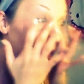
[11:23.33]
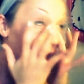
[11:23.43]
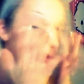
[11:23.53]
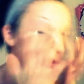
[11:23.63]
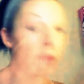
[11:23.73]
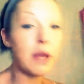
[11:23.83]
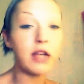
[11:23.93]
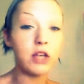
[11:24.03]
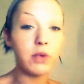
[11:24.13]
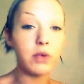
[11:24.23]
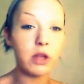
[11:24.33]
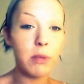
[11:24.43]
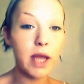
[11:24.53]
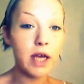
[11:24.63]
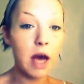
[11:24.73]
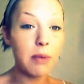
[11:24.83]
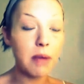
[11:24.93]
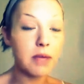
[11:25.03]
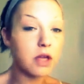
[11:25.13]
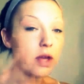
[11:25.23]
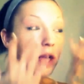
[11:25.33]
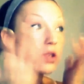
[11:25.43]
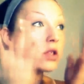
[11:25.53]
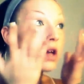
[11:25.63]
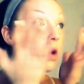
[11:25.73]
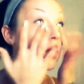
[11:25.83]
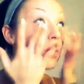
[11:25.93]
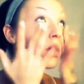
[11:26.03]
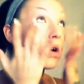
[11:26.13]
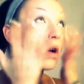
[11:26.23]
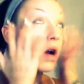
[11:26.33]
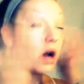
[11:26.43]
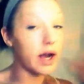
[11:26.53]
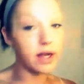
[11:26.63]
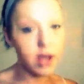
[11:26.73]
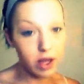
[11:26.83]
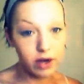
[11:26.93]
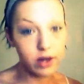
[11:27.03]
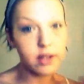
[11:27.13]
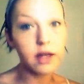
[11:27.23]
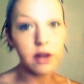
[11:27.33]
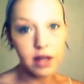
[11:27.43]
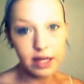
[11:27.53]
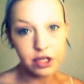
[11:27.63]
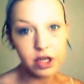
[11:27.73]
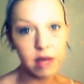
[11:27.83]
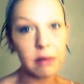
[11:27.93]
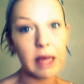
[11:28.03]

And be patient with your makeup. I mean, you can't just go, all right, good, or it's going to look like shit.